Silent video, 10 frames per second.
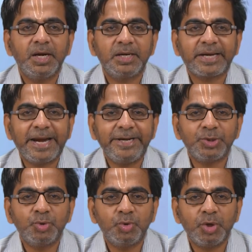trying
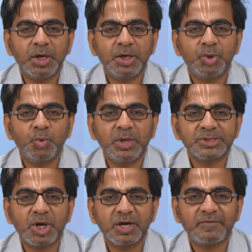to do a
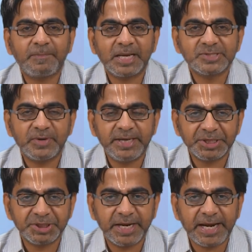sort of a password
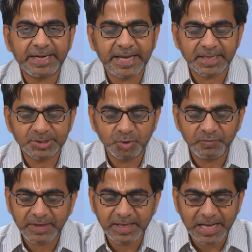dictionary attack. So,
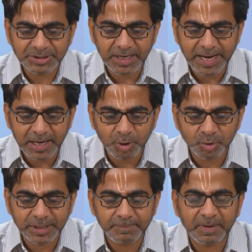we actually had
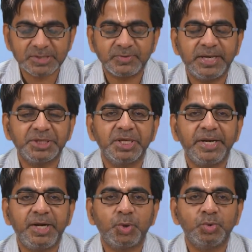looked at password
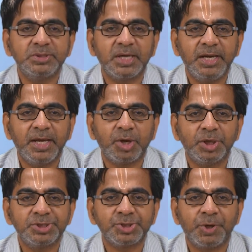dictionary tools earlier
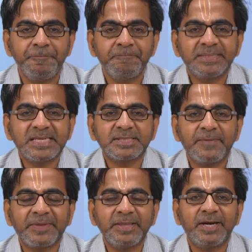also. This is
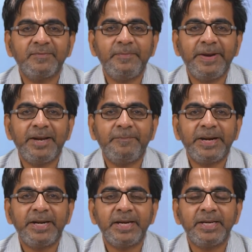something that will be
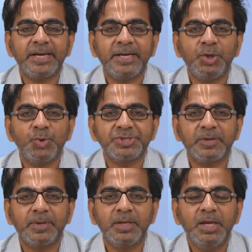dependent and
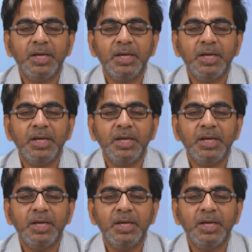usable.